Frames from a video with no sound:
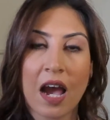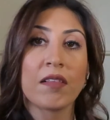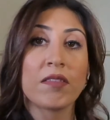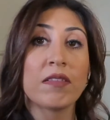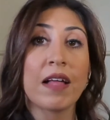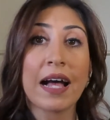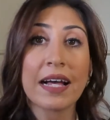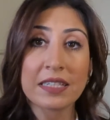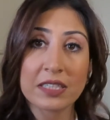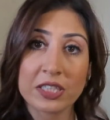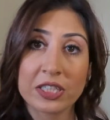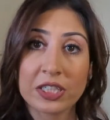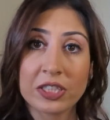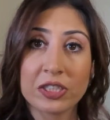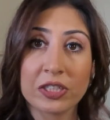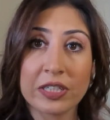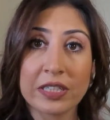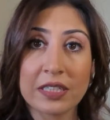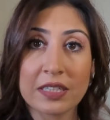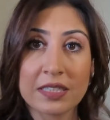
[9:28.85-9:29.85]
Last year
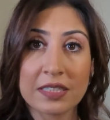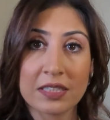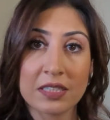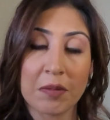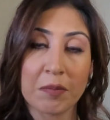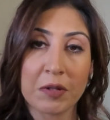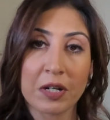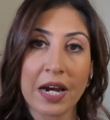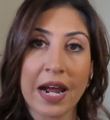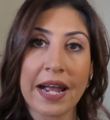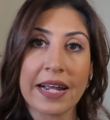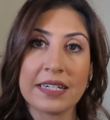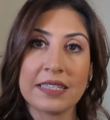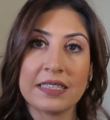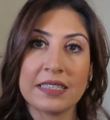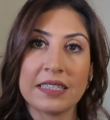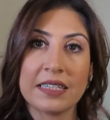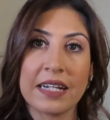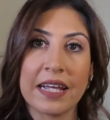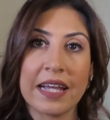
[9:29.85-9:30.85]
during the summer, I
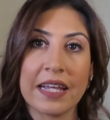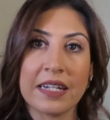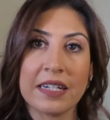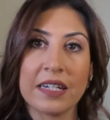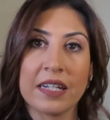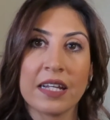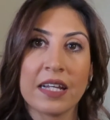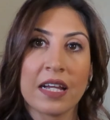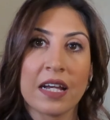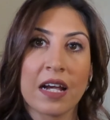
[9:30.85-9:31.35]
did an